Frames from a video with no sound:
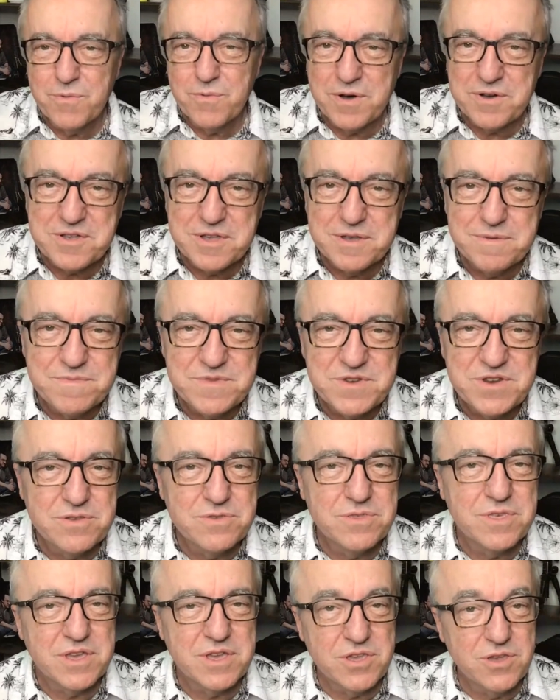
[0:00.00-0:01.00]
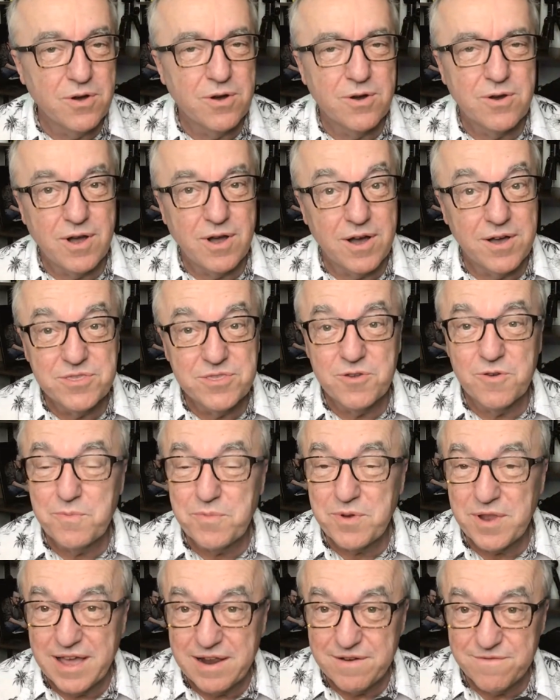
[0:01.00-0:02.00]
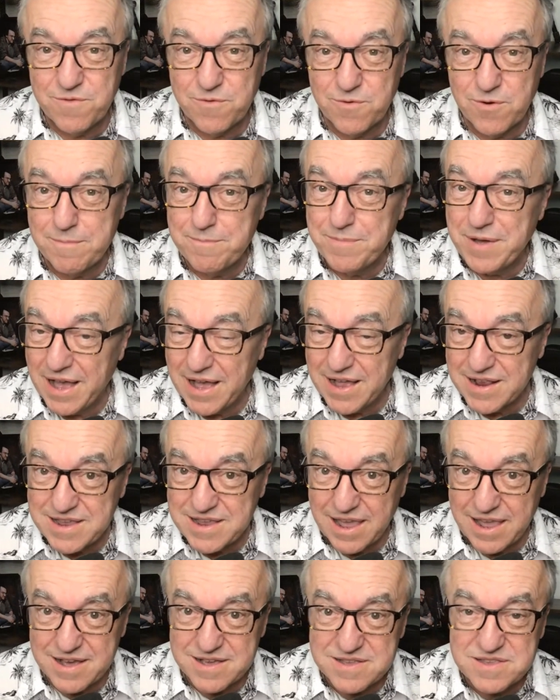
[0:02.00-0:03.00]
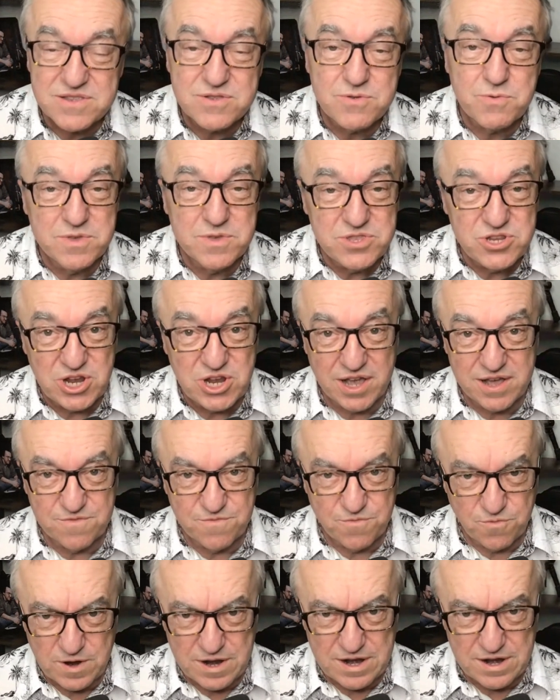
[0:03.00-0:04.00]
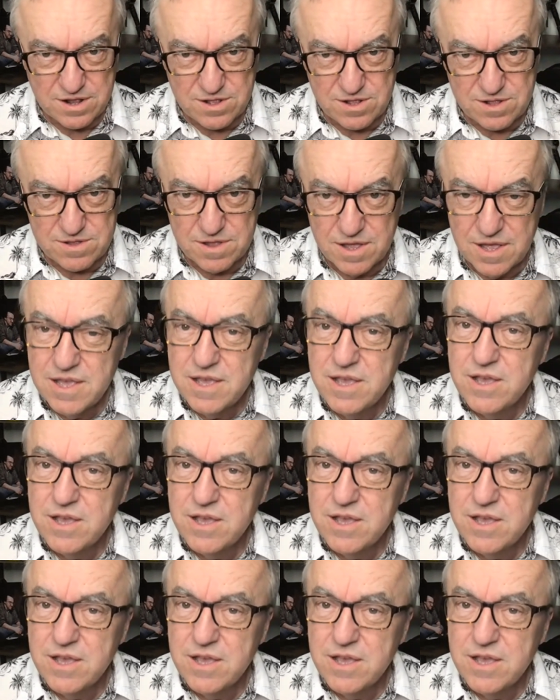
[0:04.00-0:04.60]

Welcome to the Your Author Platform podcast with John Friedel.